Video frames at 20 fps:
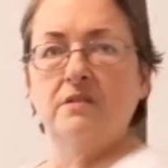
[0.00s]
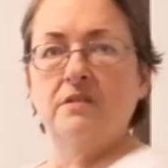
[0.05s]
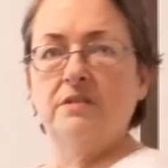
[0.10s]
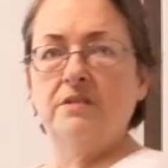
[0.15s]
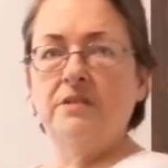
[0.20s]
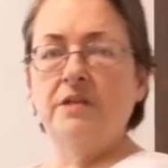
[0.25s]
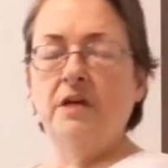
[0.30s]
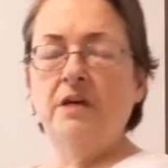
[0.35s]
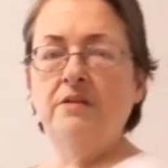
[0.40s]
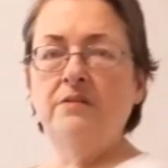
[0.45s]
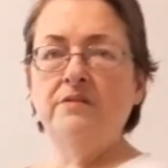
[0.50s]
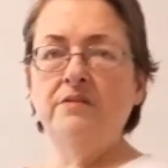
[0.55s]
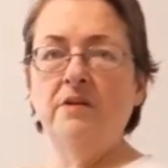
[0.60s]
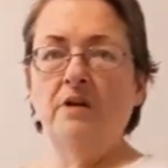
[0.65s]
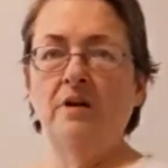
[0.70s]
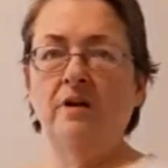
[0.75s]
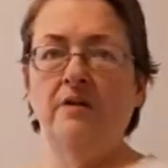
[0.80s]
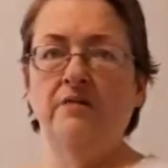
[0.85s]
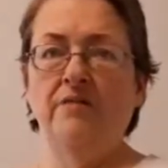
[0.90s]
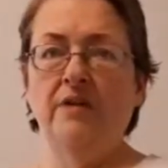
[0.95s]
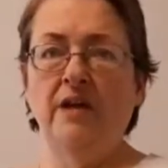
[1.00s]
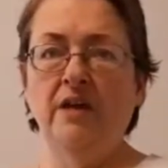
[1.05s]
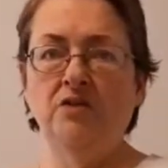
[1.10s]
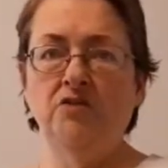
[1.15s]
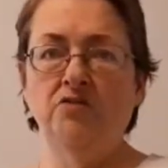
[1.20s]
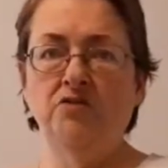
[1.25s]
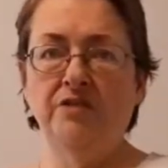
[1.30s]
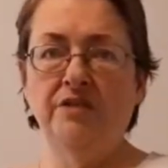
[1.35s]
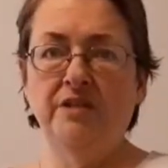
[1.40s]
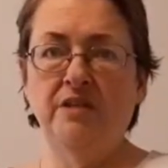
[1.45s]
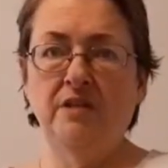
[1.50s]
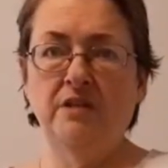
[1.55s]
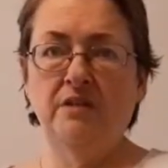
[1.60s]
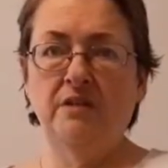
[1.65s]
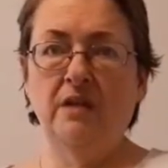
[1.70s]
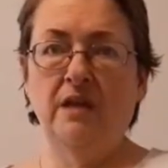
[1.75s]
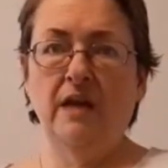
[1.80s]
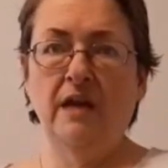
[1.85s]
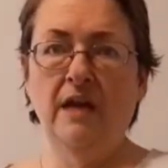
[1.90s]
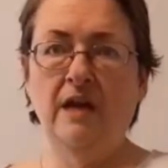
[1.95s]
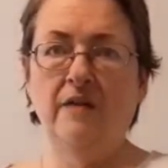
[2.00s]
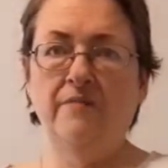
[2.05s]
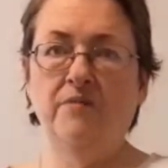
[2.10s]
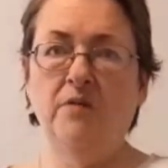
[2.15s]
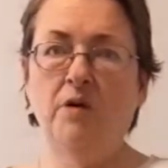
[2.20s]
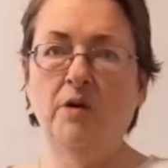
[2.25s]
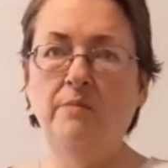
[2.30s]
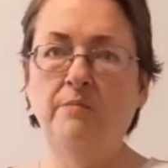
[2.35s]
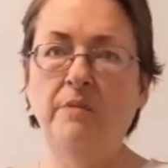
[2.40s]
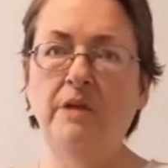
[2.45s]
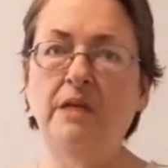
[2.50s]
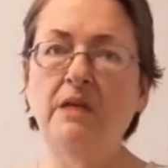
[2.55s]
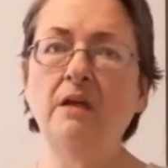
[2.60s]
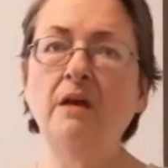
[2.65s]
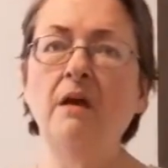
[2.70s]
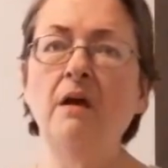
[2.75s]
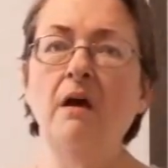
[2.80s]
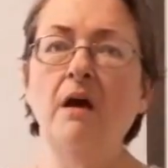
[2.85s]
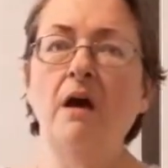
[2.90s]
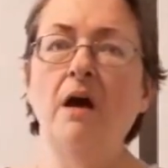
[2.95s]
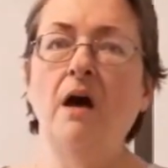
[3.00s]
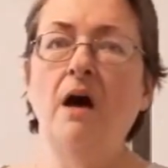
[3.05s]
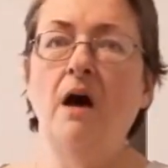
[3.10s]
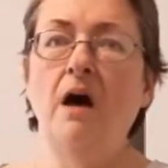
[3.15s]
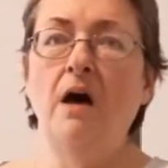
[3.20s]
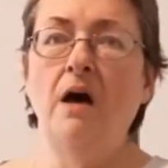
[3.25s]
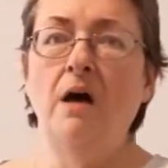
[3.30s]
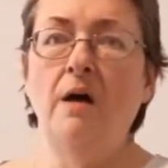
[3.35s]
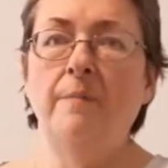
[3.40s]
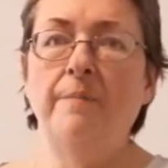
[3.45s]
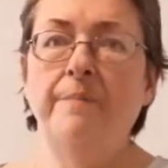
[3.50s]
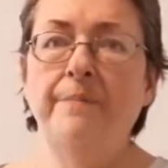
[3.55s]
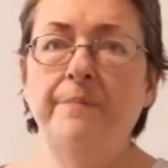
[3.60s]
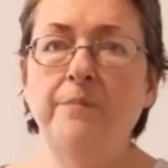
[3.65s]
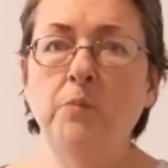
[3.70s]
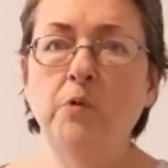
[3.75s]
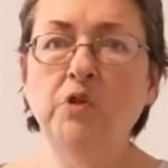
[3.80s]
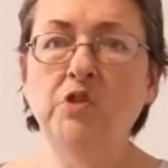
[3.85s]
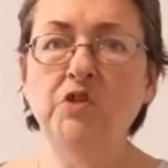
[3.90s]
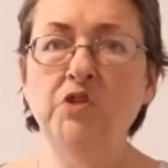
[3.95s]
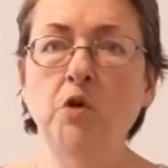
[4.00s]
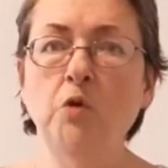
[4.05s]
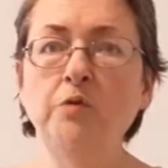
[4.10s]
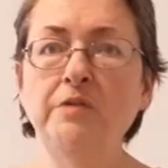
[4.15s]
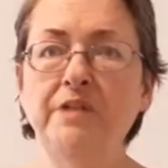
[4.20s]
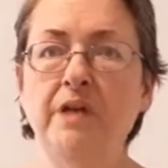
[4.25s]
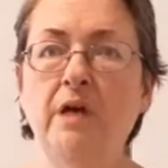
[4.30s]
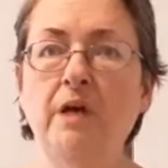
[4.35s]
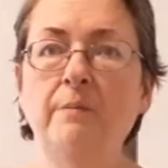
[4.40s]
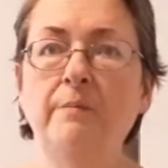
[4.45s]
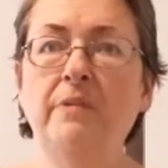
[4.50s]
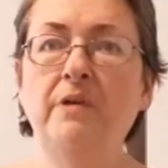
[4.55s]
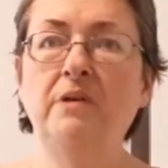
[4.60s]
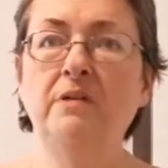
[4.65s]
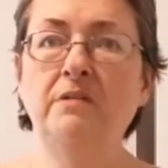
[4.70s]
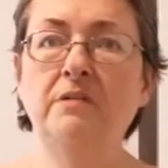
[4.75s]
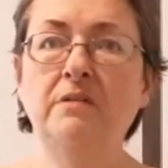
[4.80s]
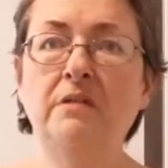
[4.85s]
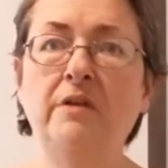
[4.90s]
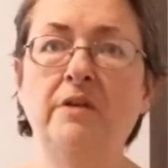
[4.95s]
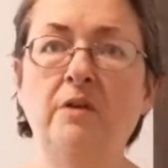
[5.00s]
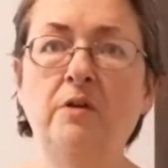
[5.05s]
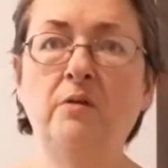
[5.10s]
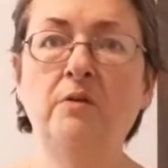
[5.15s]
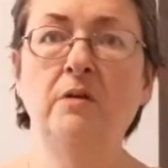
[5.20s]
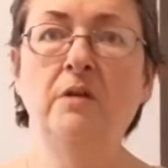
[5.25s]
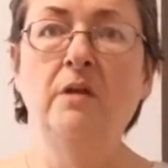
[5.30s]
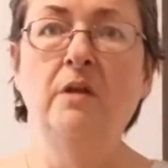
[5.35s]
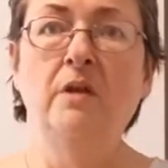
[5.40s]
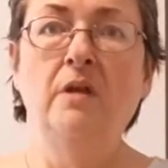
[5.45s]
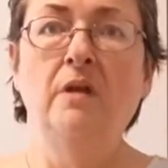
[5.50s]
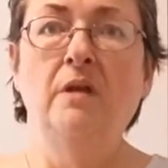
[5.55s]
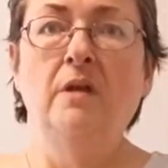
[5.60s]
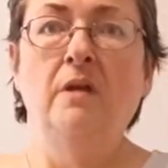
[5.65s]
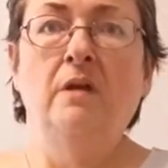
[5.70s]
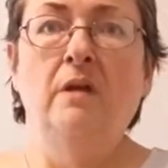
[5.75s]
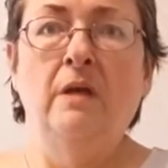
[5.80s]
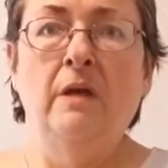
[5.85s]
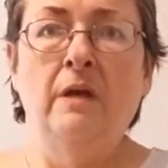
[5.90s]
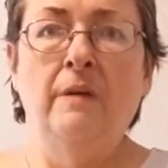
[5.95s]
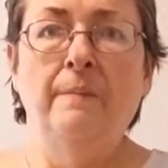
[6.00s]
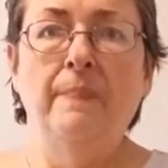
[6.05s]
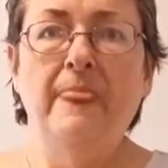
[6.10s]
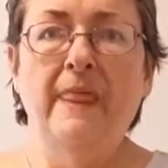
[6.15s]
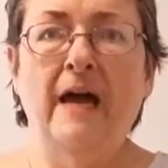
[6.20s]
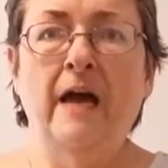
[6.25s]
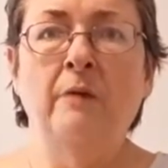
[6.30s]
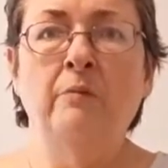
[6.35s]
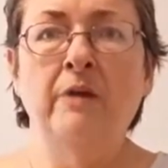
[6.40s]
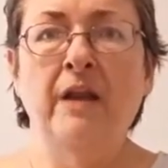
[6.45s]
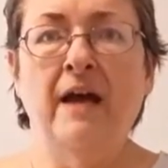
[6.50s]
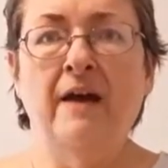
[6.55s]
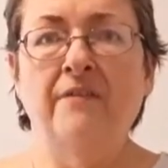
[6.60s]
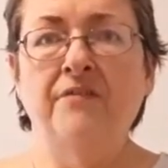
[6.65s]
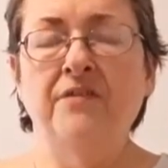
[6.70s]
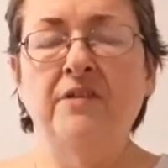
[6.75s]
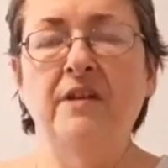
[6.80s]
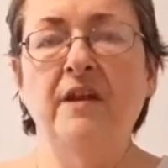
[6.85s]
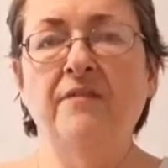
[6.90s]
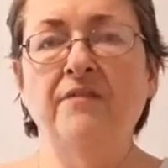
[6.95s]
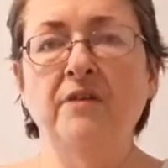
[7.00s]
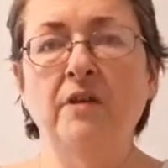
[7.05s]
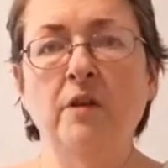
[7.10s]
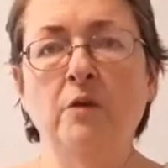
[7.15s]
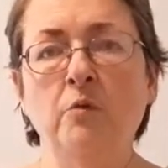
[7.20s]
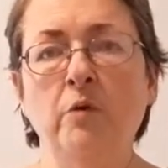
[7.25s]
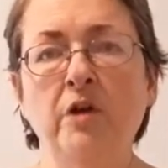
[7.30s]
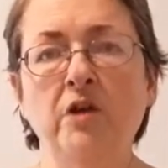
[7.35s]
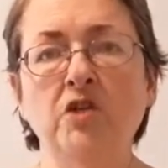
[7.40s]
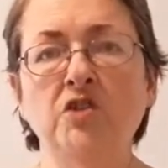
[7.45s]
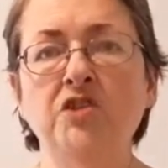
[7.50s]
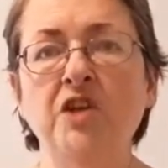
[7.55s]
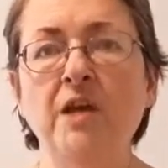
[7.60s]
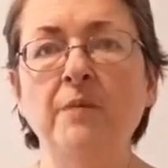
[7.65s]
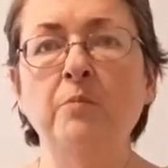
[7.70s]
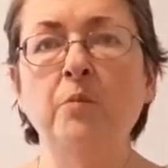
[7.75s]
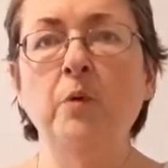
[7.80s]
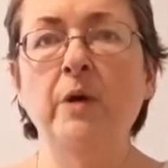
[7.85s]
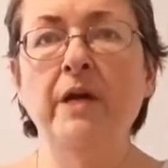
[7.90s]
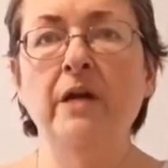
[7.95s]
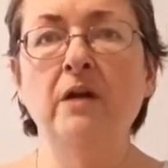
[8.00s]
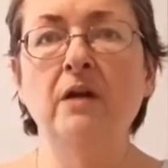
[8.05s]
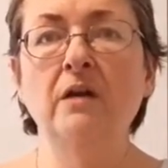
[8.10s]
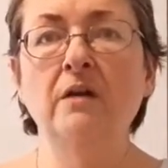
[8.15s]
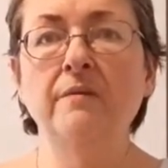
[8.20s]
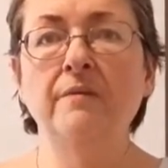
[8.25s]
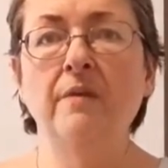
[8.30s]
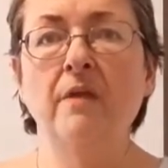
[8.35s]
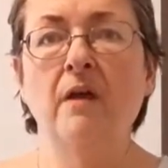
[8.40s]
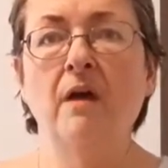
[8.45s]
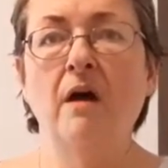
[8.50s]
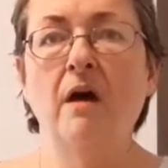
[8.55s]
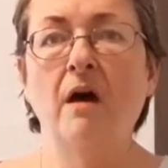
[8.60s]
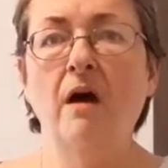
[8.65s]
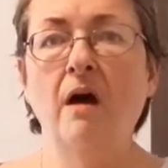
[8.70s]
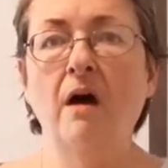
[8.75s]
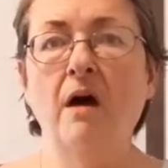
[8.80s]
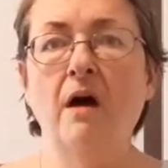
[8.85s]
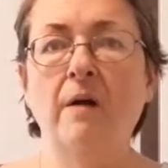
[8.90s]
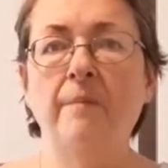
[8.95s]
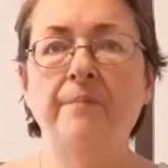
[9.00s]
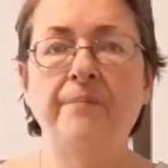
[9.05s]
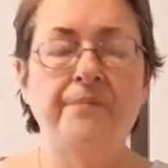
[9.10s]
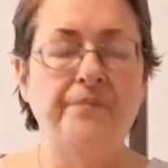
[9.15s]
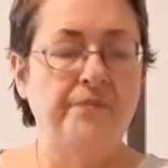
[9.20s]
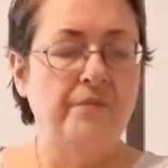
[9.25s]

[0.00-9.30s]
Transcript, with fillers: tons of extra skin that I have on me, um, which shows up, you know. I would have to definitely wear shapewear. Um,